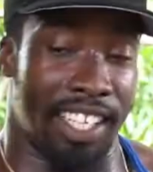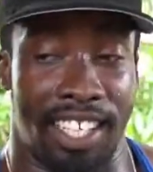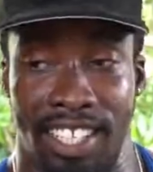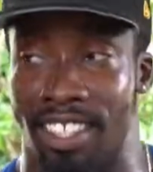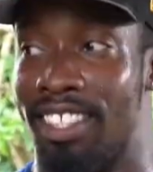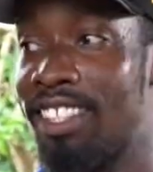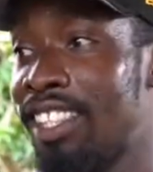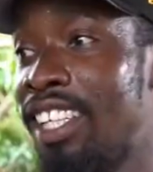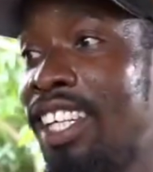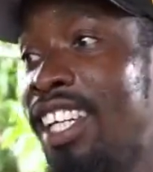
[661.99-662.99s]
eat
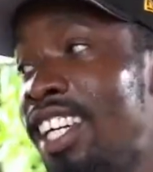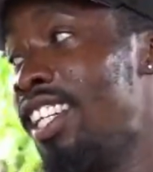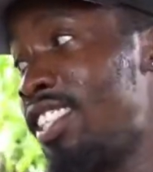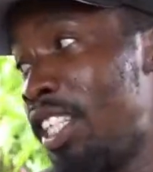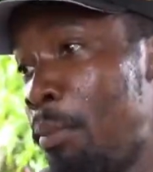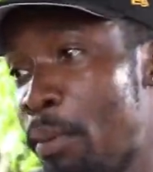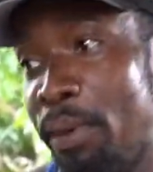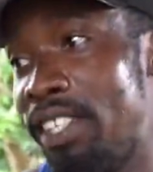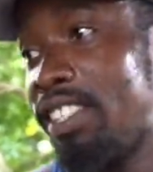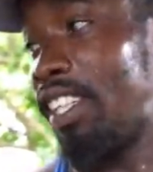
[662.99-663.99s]
to keep your
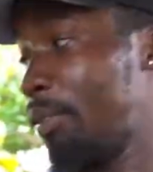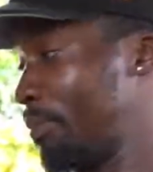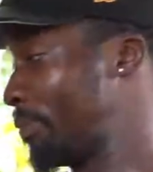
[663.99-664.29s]
bench up.